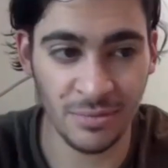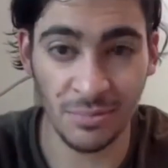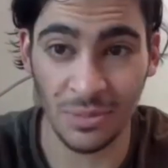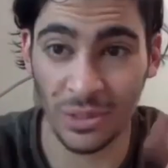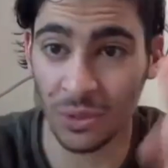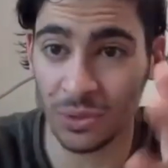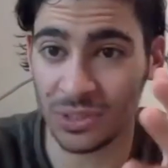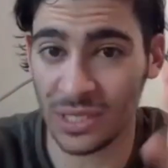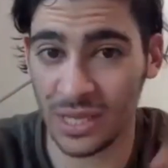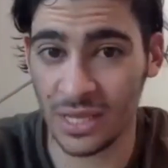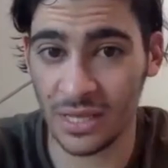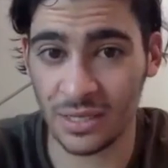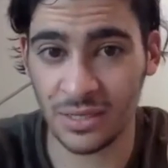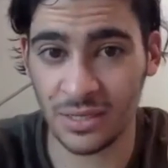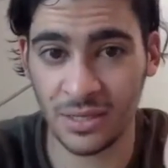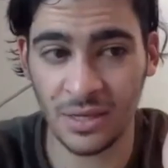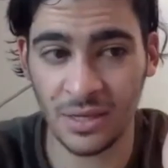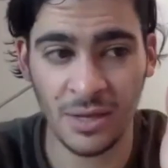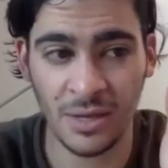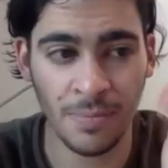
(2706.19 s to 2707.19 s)
music,
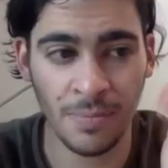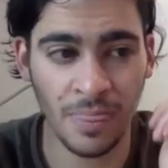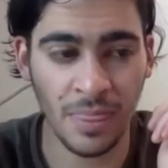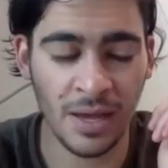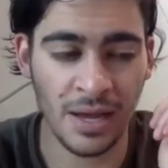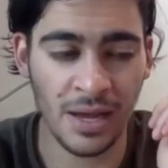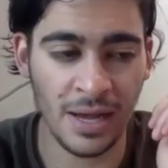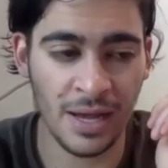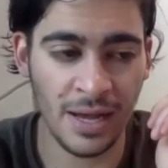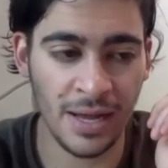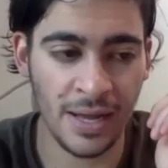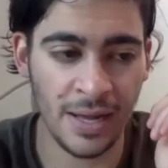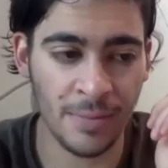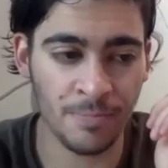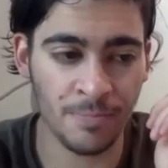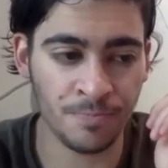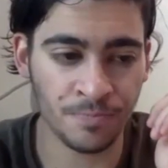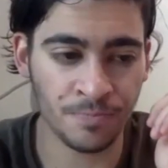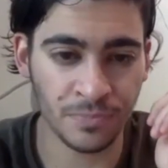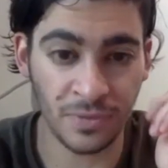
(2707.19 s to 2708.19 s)

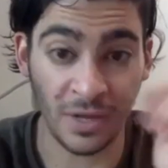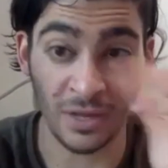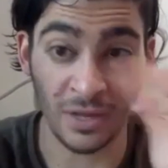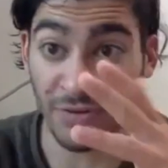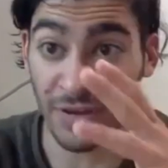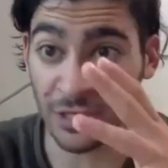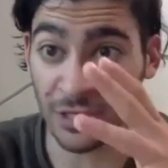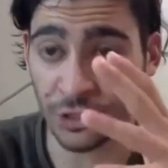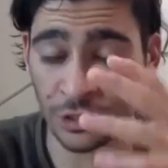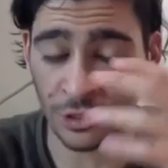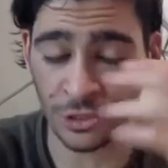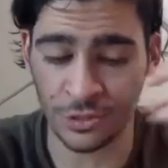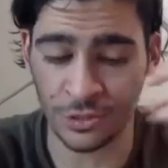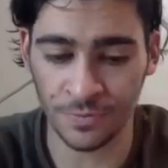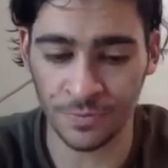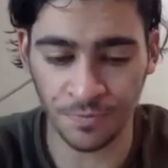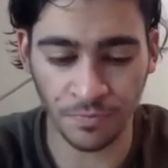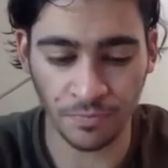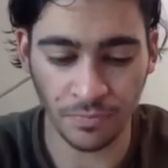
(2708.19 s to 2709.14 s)
um, adventures.